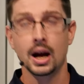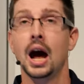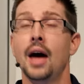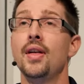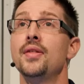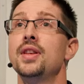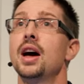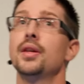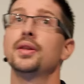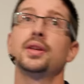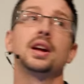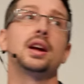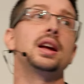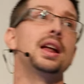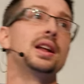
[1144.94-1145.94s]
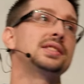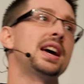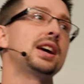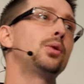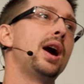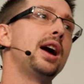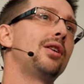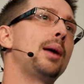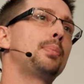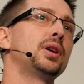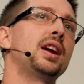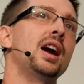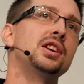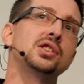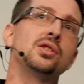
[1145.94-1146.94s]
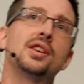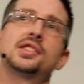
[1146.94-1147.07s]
And then the other thing, again, is that greater application